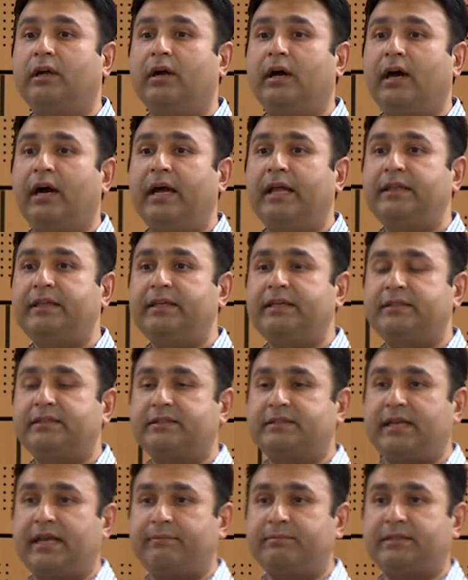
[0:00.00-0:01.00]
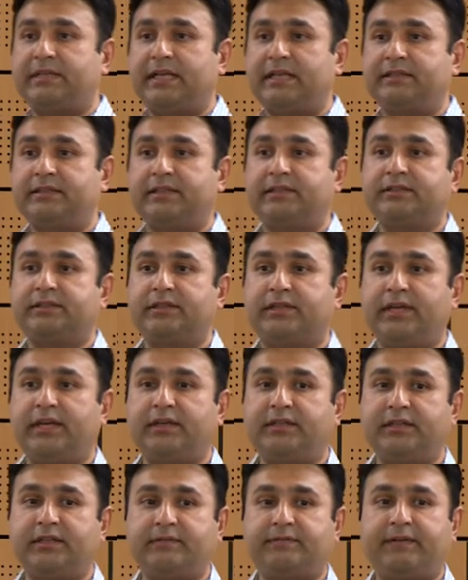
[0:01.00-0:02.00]
All these stem cells, they
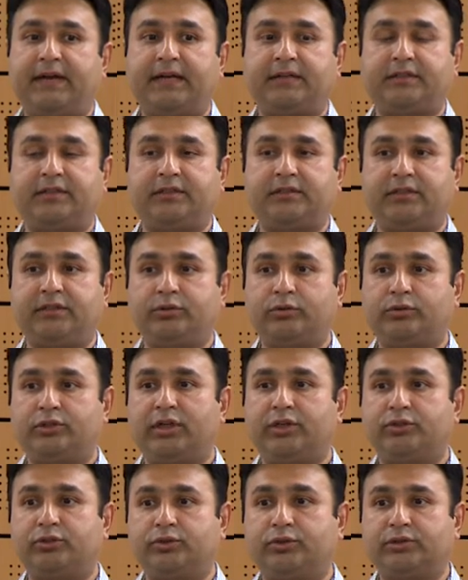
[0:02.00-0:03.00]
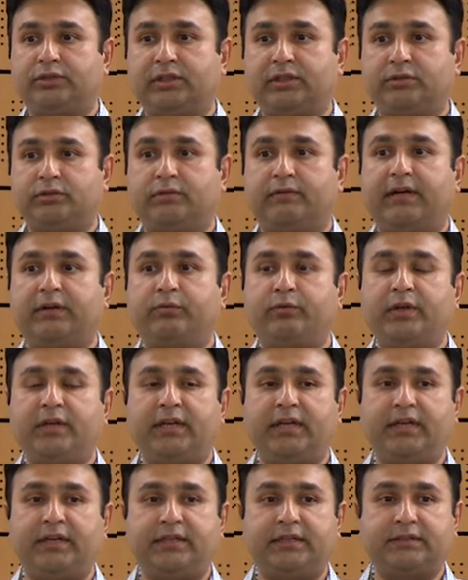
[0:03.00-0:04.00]
secrete these factors into their juices. So what we
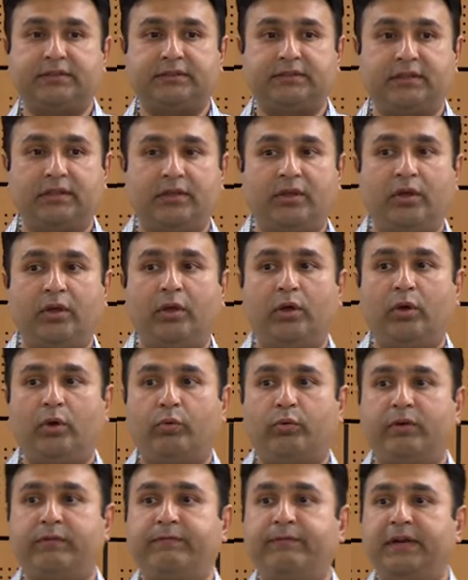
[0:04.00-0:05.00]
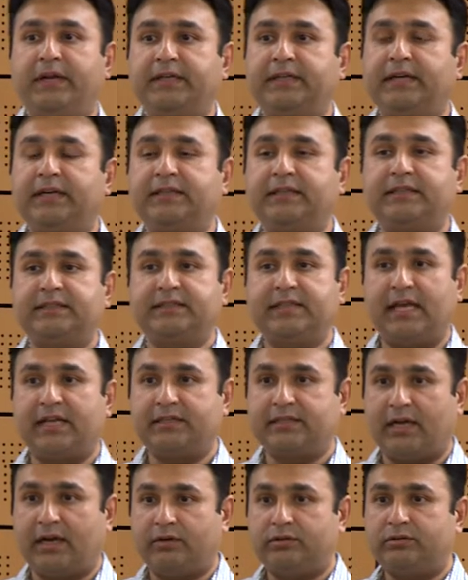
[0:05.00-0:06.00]
did is we filter these
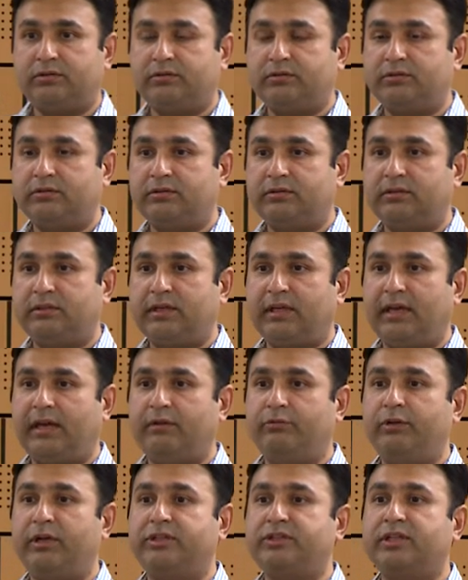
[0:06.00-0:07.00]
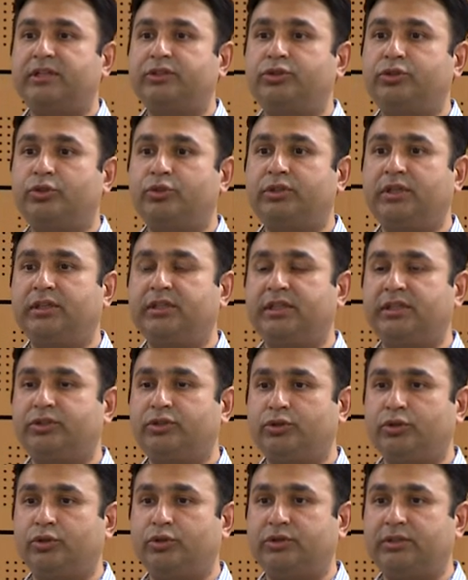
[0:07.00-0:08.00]
cells out and we are just using these
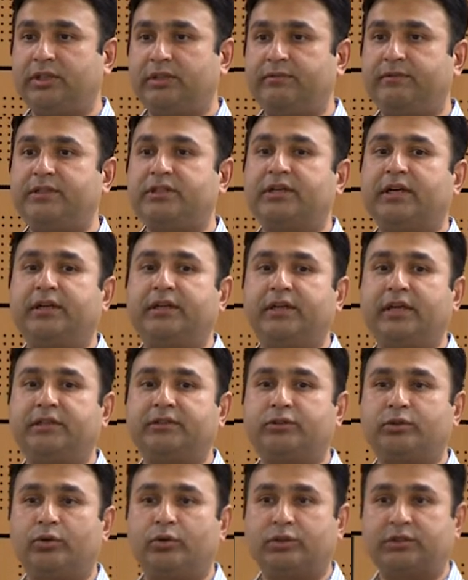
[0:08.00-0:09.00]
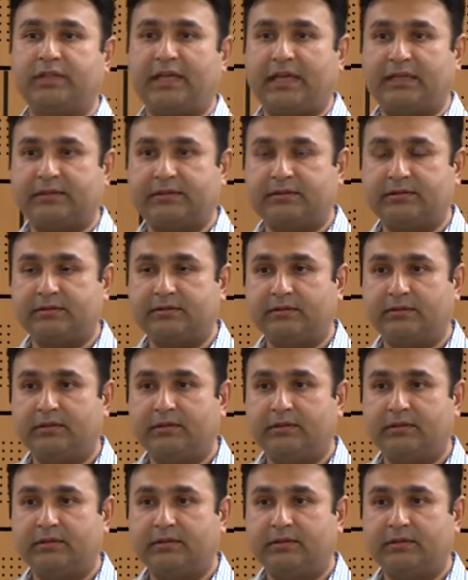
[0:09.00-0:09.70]
juices which contains no cells.